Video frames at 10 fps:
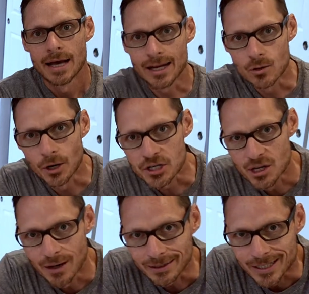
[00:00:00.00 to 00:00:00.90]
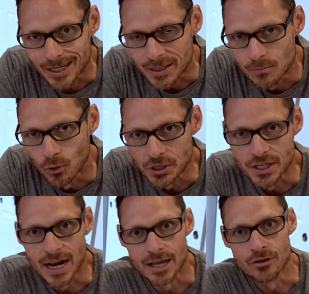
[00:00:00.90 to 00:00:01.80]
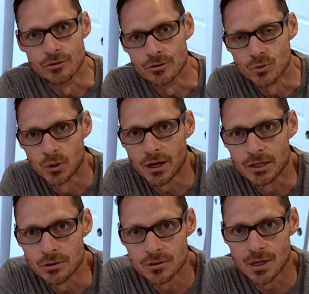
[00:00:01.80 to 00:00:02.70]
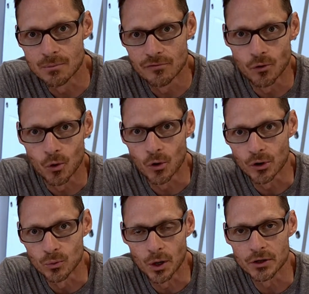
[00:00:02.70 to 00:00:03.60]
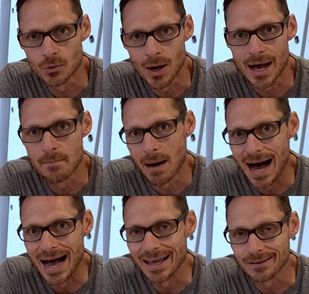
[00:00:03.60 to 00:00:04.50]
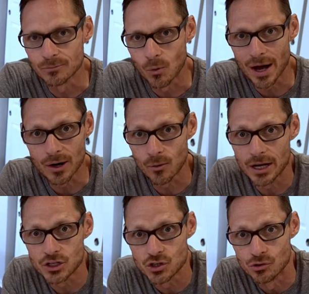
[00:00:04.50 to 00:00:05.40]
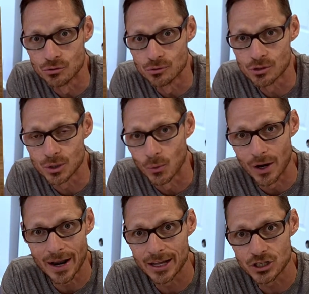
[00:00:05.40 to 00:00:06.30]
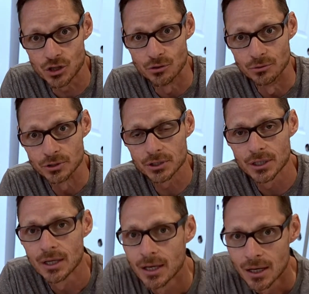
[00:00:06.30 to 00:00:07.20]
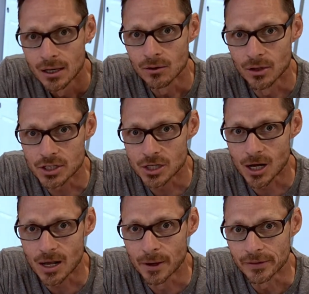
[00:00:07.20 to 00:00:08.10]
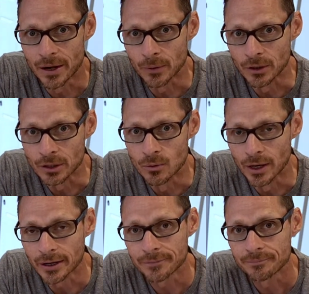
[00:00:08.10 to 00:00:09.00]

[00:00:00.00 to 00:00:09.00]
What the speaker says: I had a question about the cutting boards that I use. What do I use them for, and what do I buy, and why do I choose the one I choose? Let's talk about that really quick.